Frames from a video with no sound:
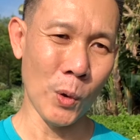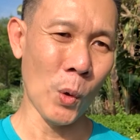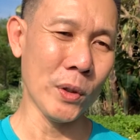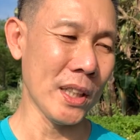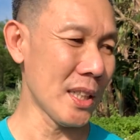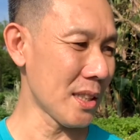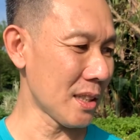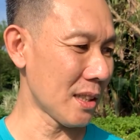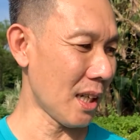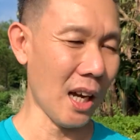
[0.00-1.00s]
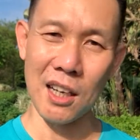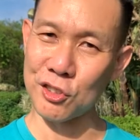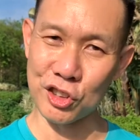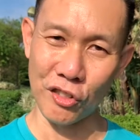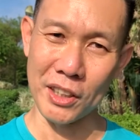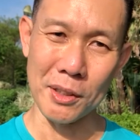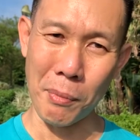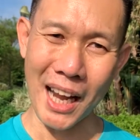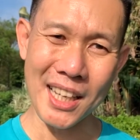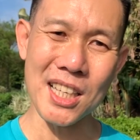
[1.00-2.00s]
the
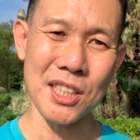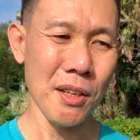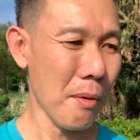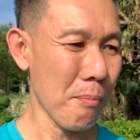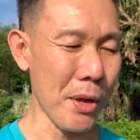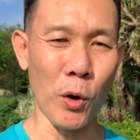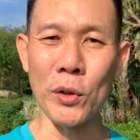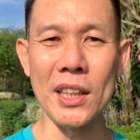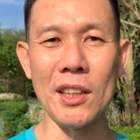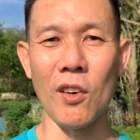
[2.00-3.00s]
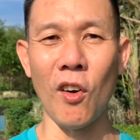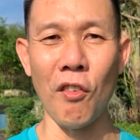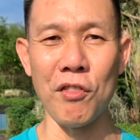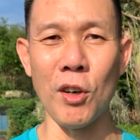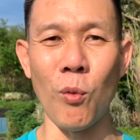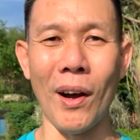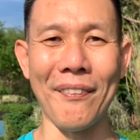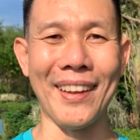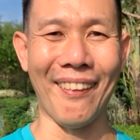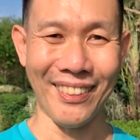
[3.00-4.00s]
buyers may only offer
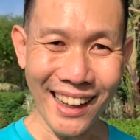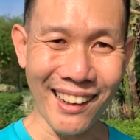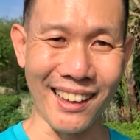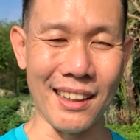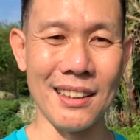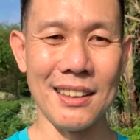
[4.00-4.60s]
what they think